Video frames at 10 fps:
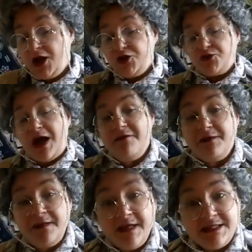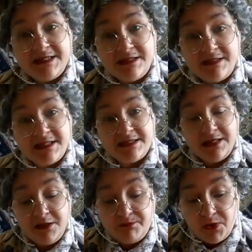So I've got this, this
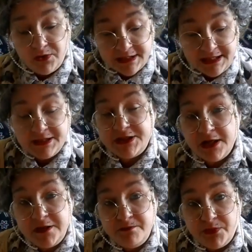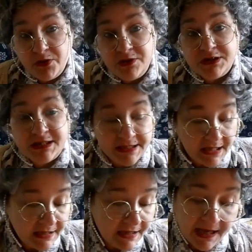little box here to unbox.
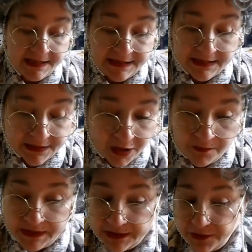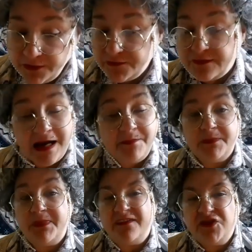It did come in another wrapper,
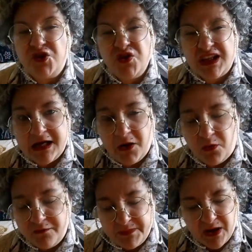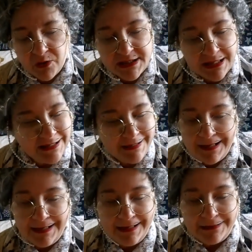but I took that off because
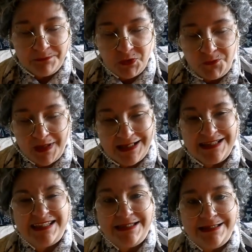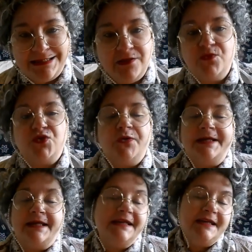it had Blueberry's details on
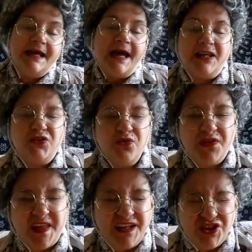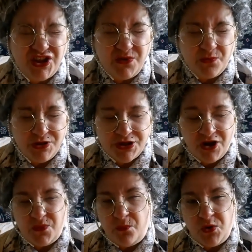it, and I don't think she wants
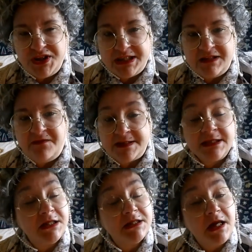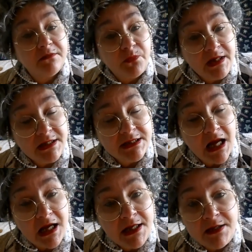unwanted visitors. Whereas
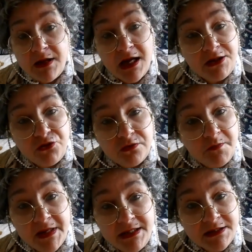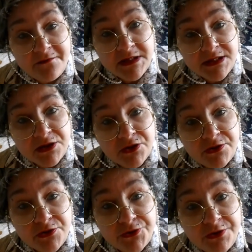I, I don't mind a
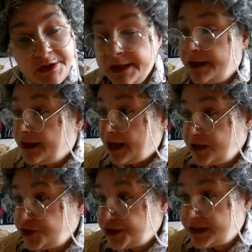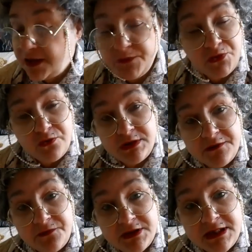visitor or two. I just stay up the road.
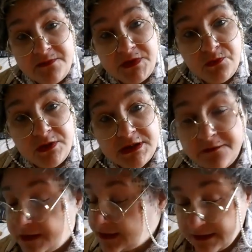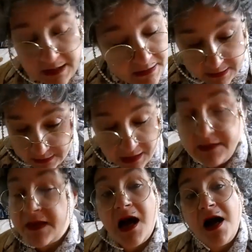If there's anybody want to visit, then
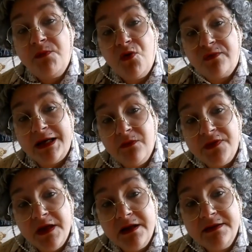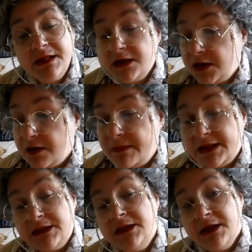that I'm all right with that. They can come
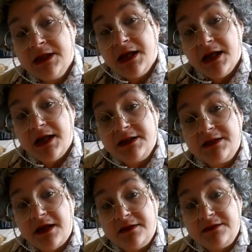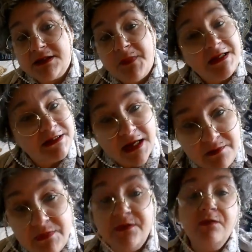in and and, and spend
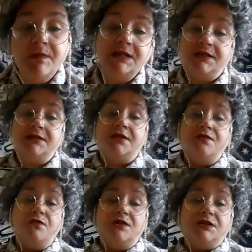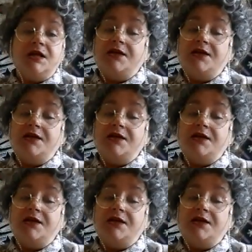time with old Mrs Doubtwater.